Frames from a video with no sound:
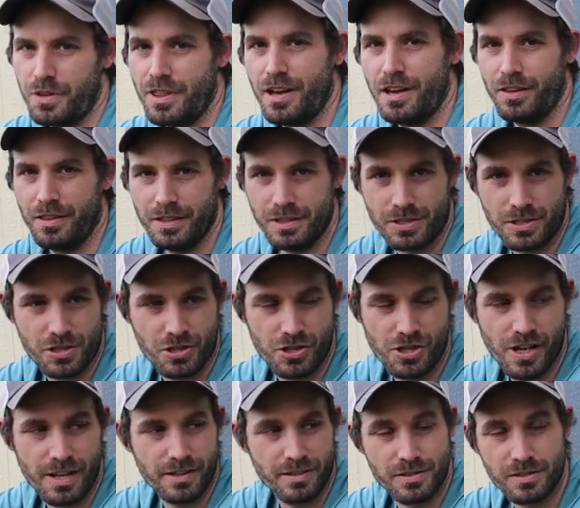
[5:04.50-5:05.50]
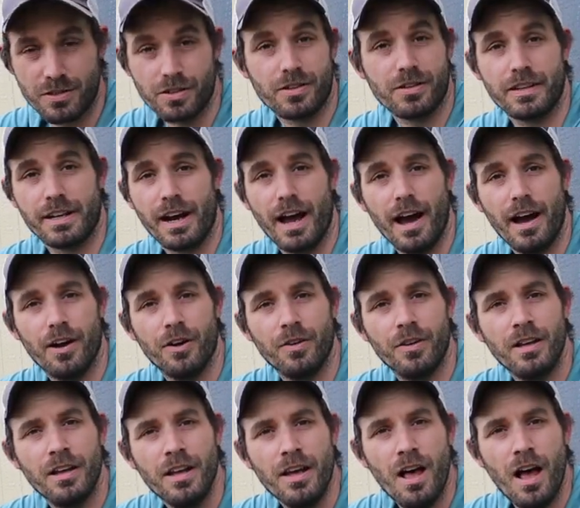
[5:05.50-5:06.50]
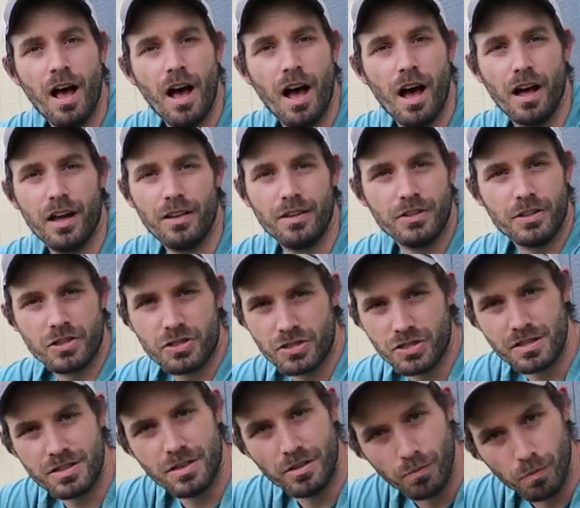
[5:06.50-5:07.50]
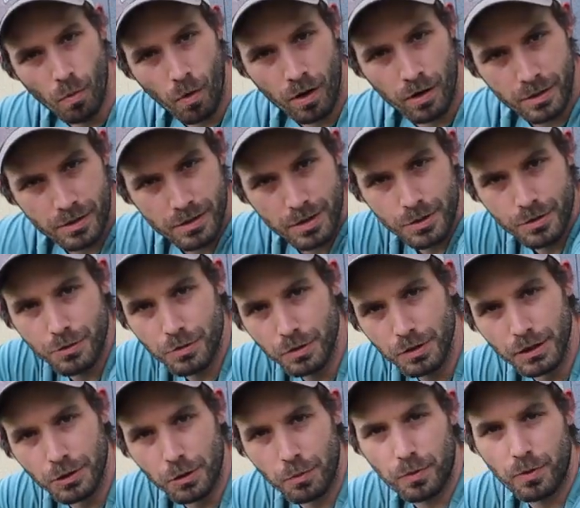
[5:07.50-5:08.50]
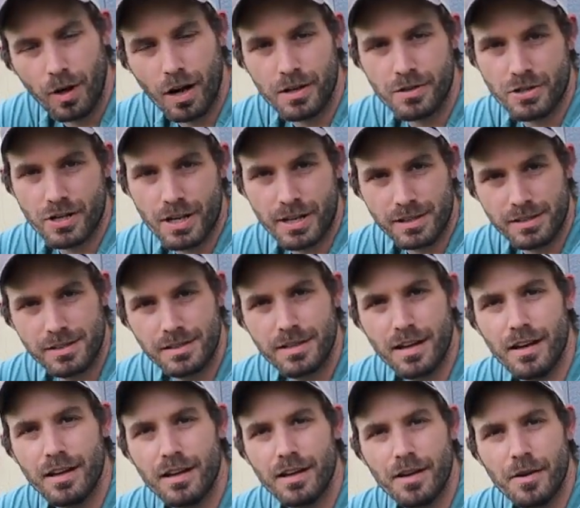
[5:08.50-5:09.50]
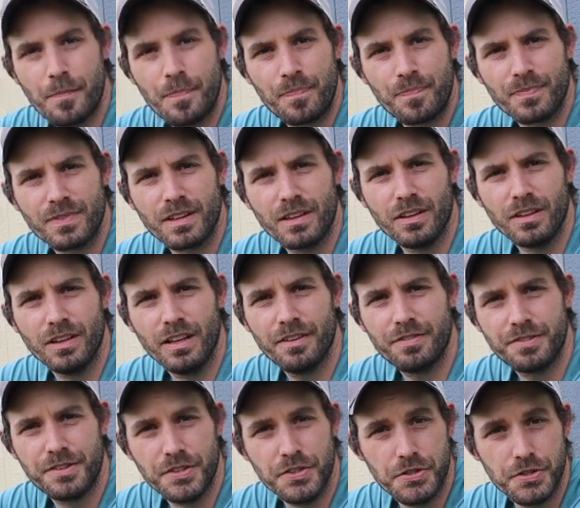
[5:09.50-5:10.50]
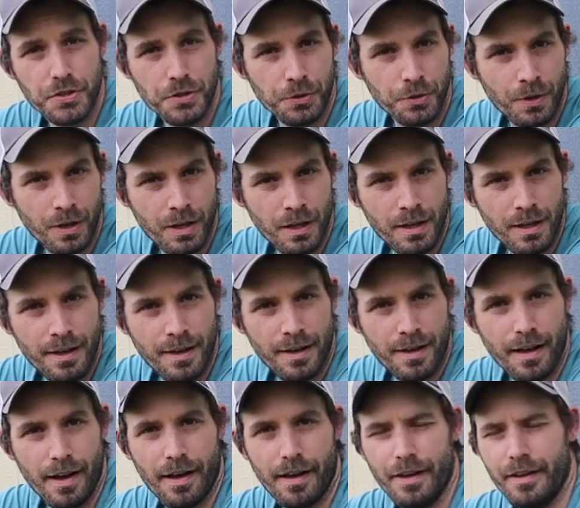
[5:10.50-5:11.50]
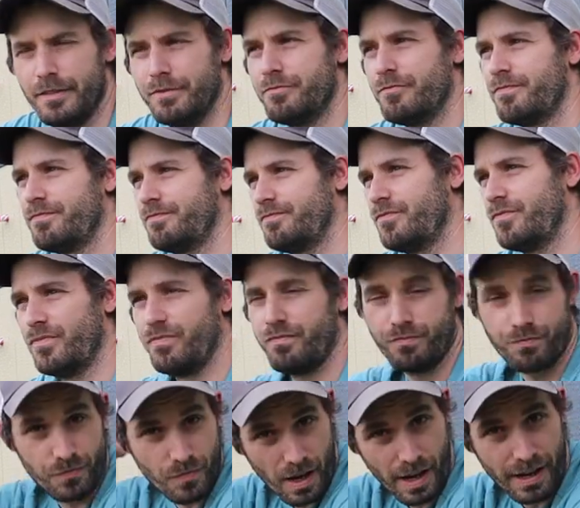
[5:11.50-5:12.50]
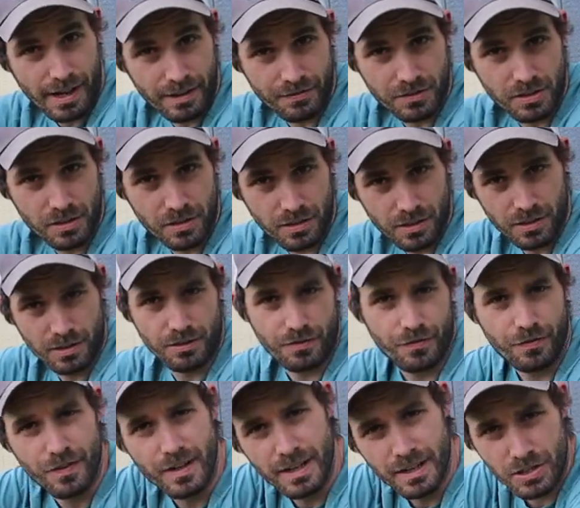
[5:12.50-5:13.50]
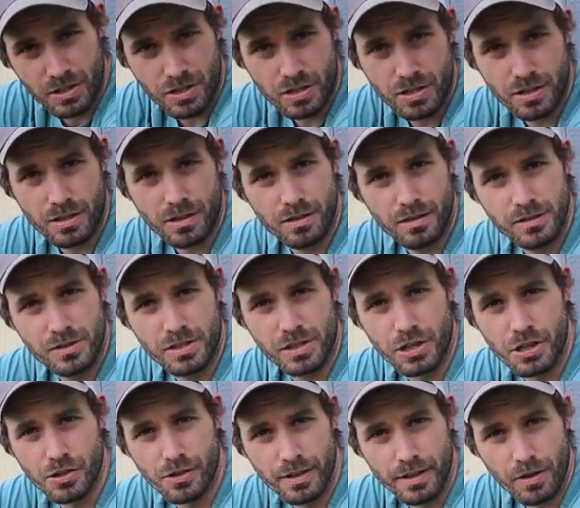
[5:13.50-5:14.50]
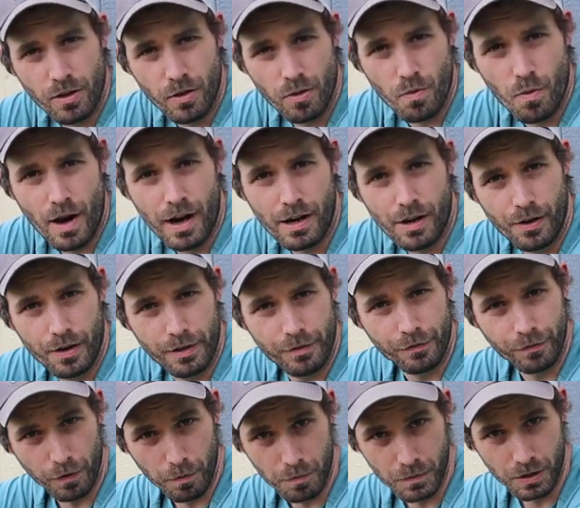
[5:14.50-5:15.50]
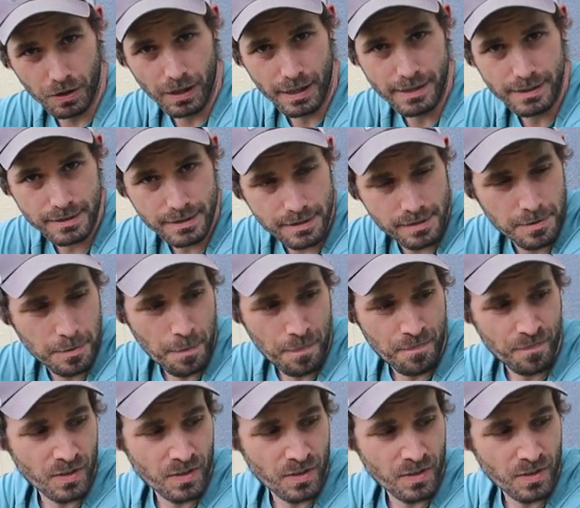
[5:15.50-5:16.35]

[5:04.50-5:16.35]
with how this shed is turning out. There's still one or two little projects left to do. I have to finish securing all the wiring from the lights,